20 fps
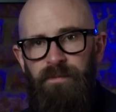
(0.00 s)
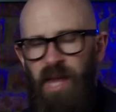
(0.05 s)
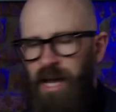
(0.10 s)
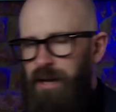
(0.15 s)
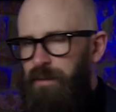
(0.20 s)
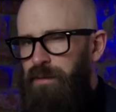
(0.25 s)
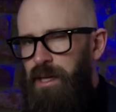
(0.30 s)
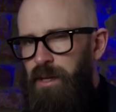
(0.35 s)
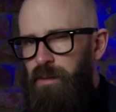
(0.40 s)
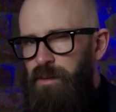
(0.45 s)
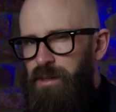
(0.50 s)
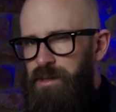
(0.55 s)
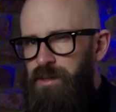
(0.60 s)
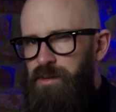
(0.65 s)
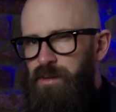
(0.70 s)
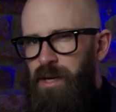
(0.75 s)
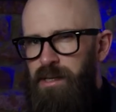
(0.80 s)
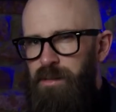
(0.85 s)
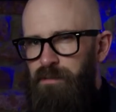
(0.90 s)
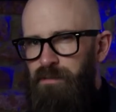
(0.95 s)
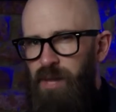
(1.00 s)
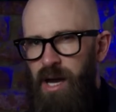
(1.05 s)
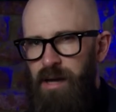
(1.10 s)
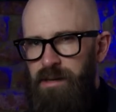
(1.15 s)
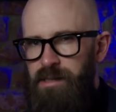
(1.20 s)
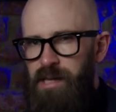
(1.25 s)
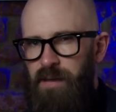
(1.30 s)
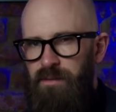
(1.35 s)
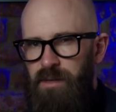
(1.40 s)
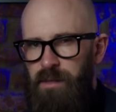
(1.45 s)
Thankfully, with strict
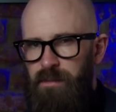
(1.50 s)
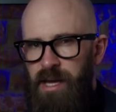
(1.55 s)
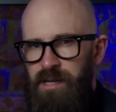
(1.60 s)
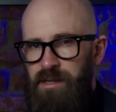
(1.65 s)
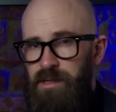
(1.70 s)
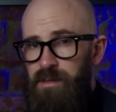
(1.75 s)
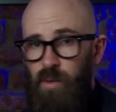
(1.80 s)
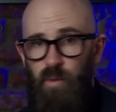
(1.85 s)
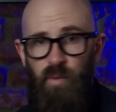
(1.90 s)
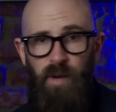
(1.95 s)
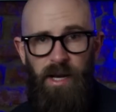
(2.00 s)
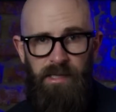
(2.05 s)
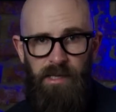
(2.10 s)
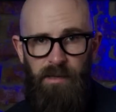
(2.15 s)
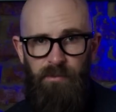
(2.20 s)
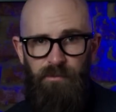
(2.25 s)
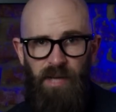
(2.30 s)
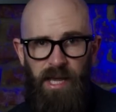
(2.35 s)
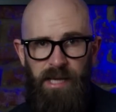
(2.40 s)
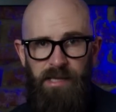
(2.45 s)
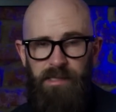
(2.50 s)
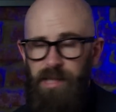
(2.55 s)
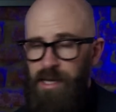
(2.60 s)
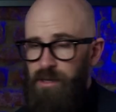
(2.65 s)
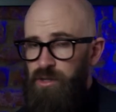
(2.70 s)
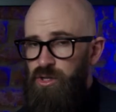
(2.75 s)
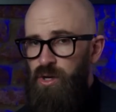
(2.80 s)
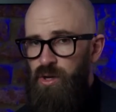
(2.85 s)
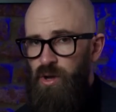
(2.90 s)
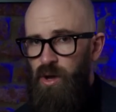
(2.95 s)
biosafety measures already in place,
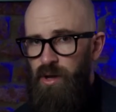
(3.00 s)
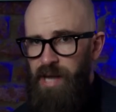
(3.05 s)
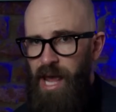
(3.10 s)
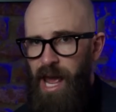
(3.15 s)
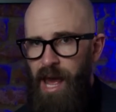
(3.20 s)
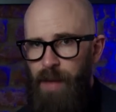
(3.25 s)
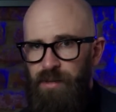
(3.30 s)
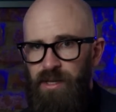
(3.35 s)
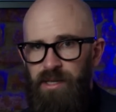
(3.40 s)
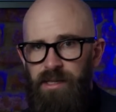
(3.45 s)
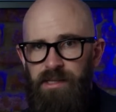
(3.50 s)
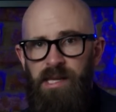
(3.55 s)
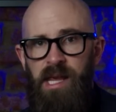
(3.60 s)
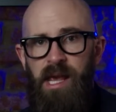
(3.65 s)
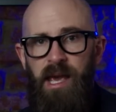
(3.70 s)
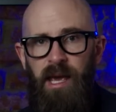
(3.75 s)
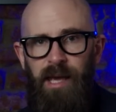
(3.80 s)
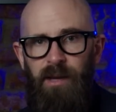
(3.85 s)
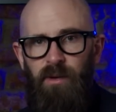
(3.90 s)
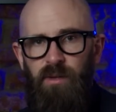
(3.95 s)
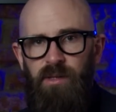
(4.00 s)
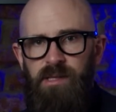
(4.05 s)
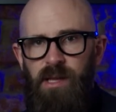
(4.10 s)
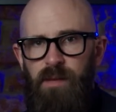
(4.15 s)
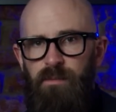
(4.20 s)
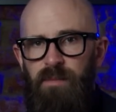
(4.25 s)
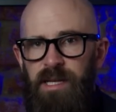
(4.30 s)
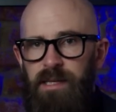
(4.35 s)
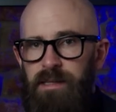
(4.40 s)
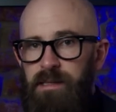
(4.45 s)
that should not happen, and it
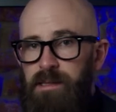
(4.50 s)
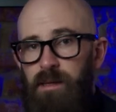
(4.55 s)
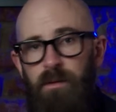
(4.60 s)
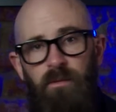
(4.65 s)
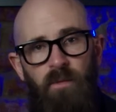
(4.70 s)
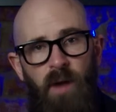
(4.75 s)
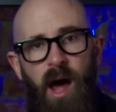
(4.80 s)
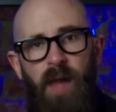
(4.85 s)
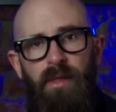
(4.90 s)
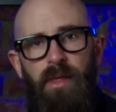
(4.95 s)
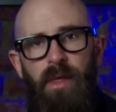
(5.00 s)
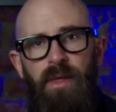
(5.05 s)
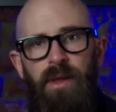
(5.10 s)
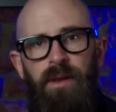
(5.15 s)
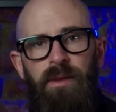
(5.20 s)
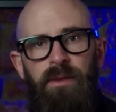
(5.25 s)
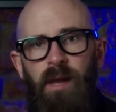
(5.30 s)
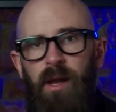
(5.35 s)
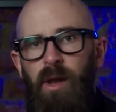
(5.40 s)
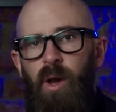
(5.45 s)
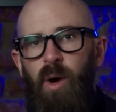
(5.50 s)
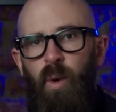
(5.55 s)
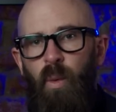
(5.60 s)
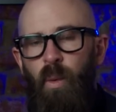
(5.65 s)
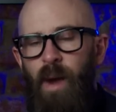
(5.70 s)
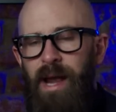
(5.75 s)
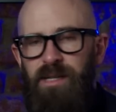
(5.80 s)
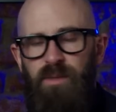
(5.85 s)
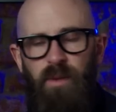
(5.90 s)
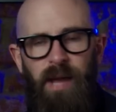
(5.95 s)
also means that rather than the long
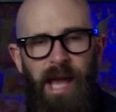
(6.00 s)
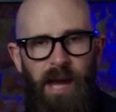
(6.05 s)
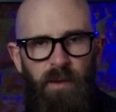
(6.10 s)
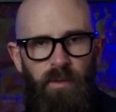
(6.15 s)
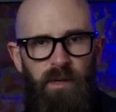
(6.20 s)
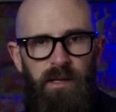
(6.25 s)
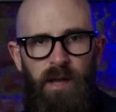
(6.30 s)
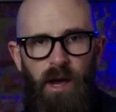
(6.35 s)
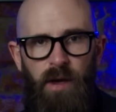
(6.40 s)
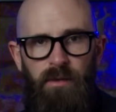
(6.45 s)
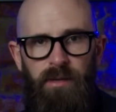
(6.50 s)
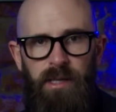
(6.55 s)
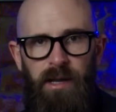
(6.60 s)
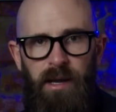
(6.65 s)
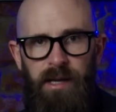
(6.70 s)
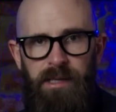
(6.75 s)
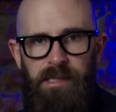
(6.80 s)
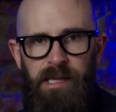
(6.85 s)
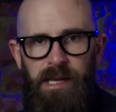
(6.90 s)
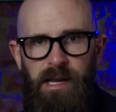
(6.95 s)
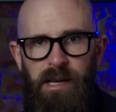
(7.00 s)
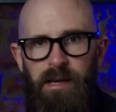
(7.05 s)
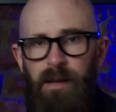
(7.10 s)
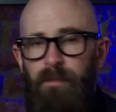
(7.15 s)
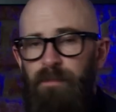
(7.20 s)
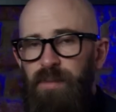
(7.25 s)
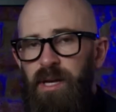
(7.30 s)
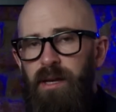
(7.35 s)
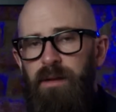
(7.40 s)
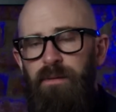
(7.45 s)
wait we had with COVID 19, a
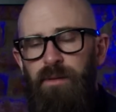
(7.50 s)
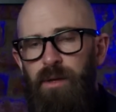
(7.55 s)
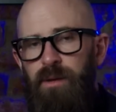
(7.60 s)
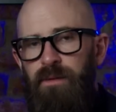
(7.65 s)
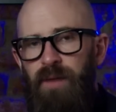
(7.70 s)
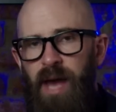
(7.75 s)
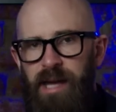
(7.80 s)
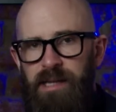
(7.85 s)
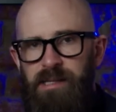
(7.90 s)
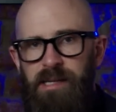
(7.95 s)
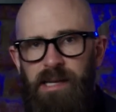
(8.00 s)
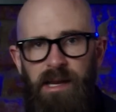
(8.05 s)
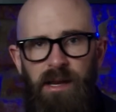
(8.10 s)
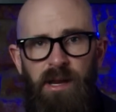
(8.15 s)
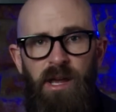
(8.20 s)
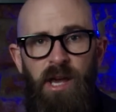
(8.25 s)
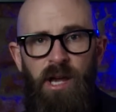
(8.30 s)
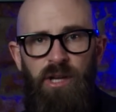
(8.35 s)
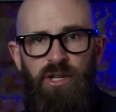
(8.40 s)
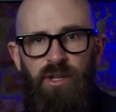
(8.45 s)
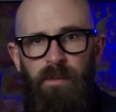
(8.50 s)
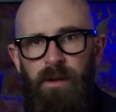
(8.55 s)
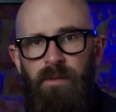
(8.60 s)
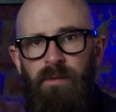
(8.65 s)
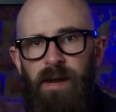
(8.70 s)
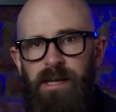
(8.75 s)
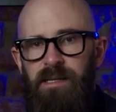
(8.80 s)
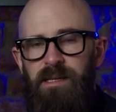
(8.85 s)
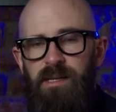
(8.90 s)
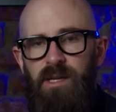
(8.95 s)
bird flu vaccine should be
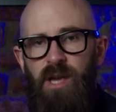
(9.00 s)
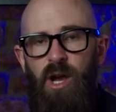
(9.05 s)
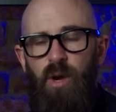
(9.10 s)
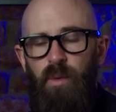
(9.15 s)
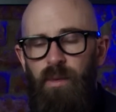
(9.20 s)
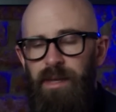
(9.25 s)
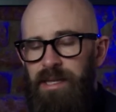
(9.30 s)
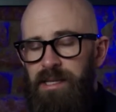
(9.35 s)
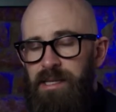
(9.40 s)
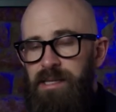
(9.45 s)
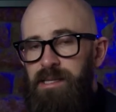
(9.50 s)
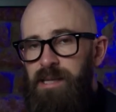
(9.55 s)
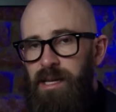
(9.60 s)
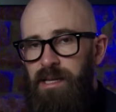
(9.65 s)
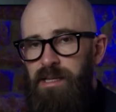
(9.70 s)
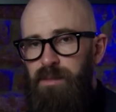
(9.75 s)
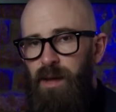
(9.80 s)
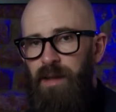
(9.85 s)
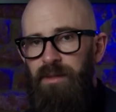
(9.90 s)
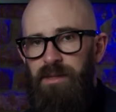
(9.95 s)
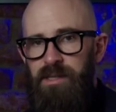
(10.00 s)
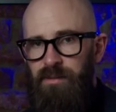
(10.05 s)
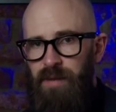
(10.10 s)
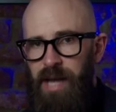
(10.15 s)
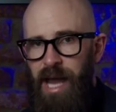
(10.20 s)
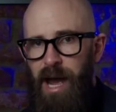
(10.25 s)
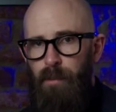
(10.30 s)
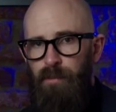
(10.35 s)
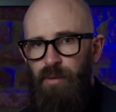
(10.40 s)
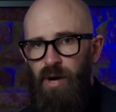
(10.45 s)
ready to go within six months of
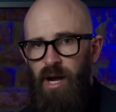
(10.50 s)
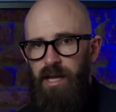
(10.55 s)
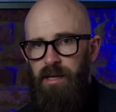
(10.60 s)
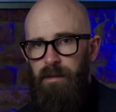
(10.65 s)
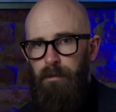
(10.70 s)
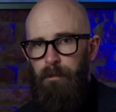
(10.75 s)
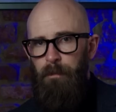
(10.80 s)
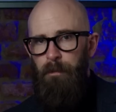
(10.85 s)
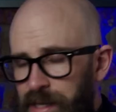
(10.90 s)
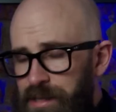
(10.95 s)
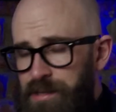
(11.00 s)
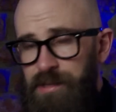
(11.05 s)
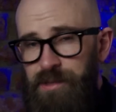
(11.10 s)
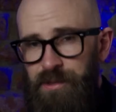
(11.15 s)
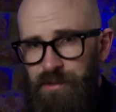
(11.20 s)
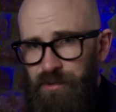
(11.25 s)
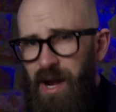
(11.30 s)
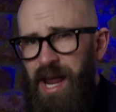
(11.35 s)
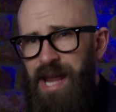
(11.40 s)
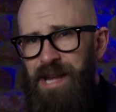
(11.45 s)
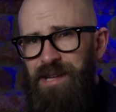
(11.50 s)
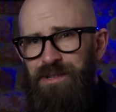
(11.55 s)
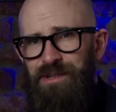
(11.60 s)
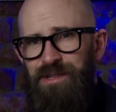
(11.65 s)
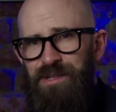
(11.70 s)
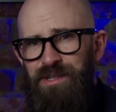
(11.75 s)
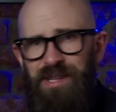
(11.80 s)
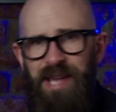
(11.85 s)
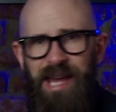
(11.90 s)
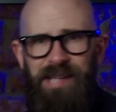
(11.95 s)
an outbreak. It's a
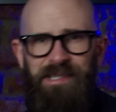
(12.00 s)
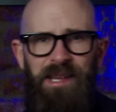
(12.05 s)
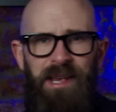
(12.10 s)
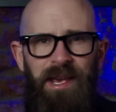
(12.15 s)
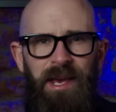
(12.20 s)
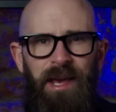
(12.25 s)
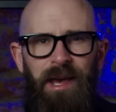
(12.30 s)
strange yet